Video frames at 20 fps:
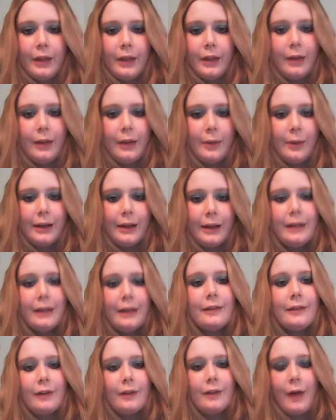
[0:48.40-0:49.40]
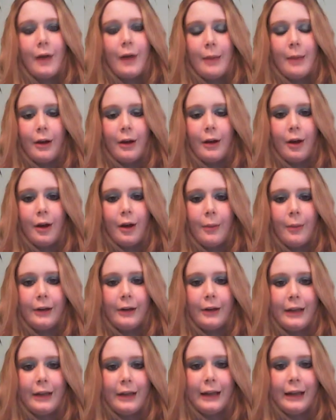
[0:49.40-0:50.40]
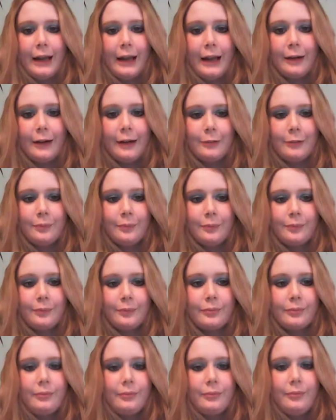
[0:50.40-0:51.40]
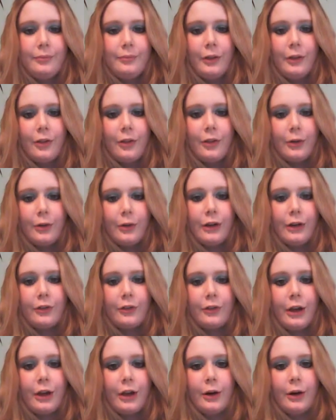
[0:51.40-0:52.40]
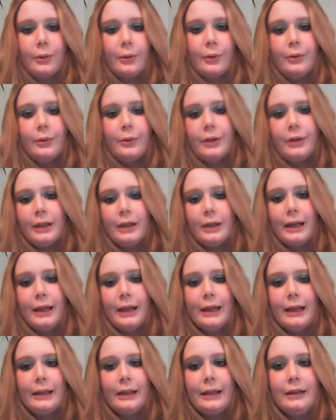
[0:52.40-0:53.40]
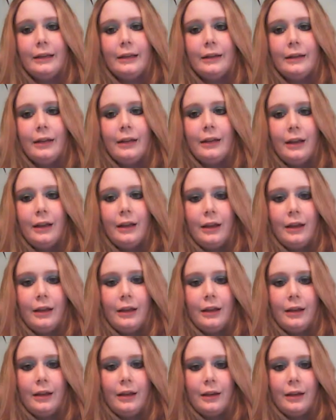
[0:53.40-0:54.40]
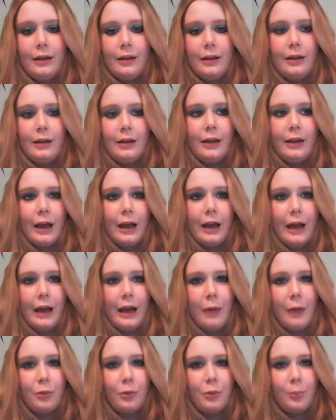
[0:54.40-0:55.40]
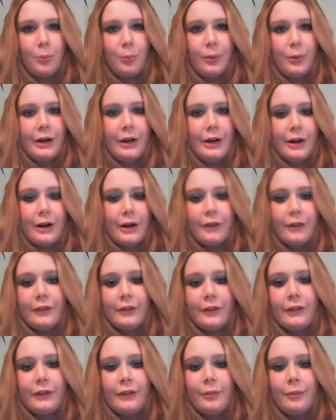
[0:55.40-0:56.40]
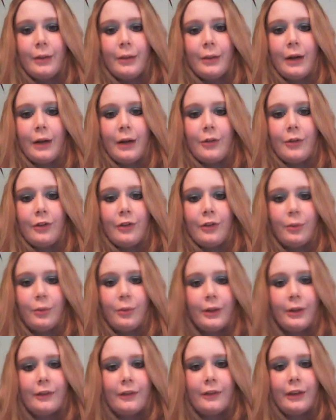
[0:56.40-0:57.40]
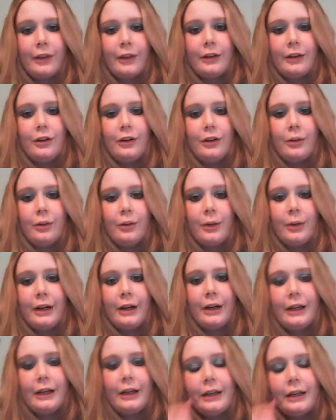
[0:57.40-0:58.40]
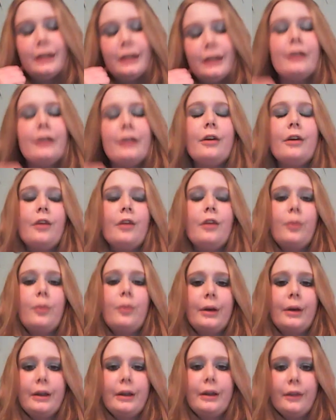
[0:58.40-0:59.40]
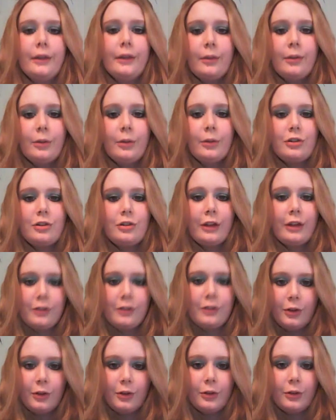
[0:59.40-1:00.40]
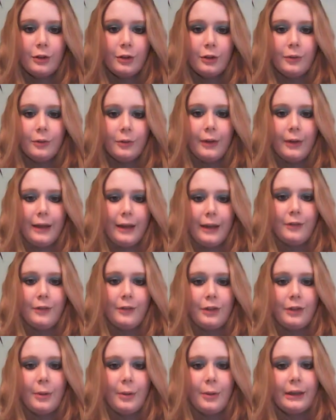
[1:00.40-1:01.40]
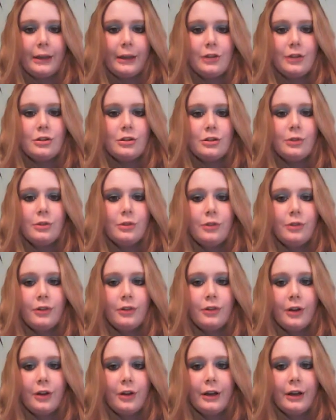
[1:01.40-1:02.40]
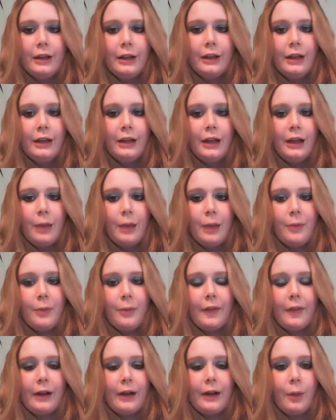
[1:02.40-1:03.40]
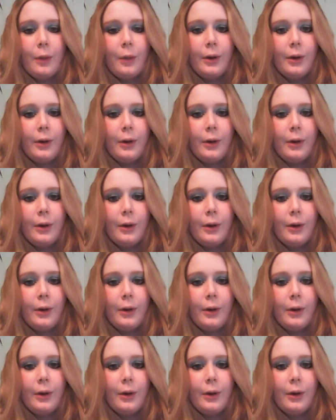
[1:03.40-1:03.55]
Anyway, so I had my gallbladder taken out 3 years ago, and I was pretty nervous, but I was also really sick too and ready to get it over with, which I still do have stomach issues, just not, I'm nothing like I